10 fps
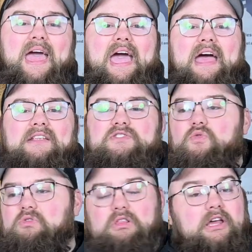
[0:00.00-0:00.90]
And
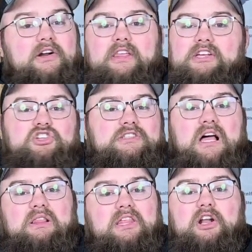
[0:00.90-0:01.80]
literally just a
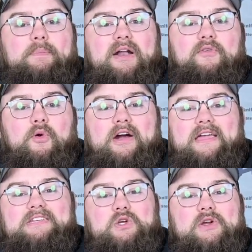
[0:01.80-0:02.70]
little bit of work
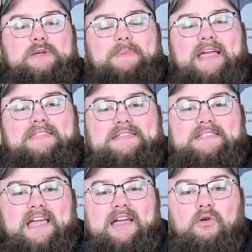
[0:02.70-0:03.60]
is going to make this
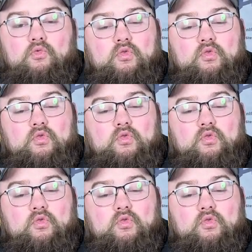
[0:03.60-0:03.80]
thing